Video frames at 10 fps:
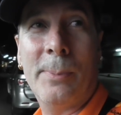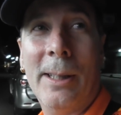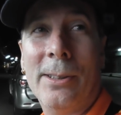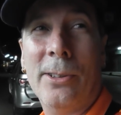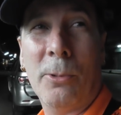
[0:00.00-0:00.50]
but
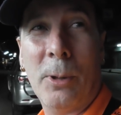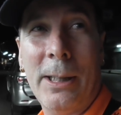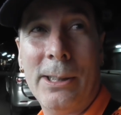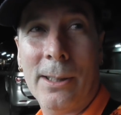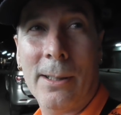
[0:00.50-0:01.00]
it's not
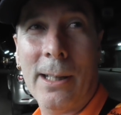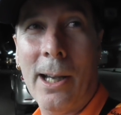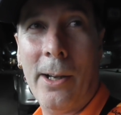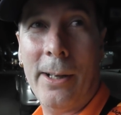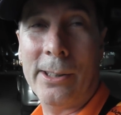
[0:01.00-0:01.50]
really sort of
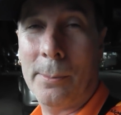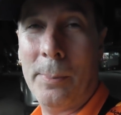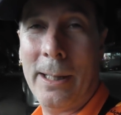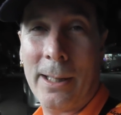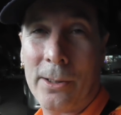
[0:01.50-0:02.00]
known as
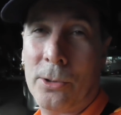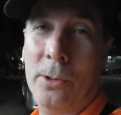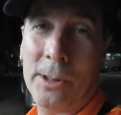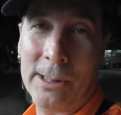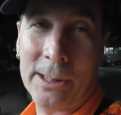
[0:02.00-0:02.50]
being a
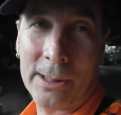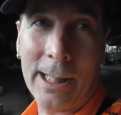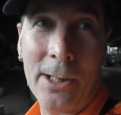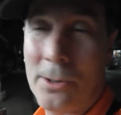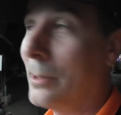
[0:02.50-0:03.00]
tourist
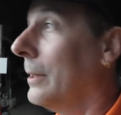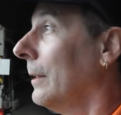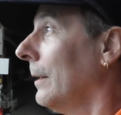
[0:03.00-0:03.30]
destination.